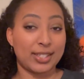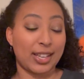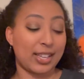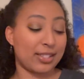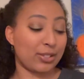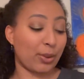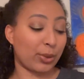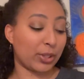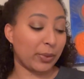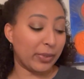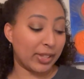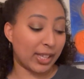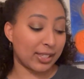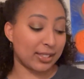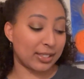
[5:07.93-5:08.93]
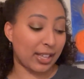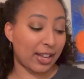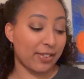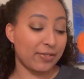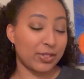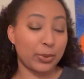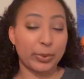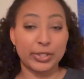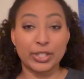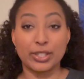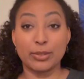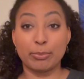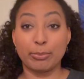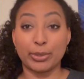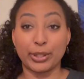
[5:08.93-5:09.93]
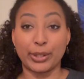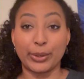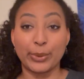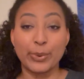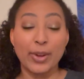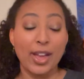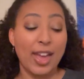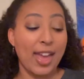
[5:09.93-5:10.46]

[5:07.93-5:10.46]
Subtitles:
is the only one that's left, which is blue.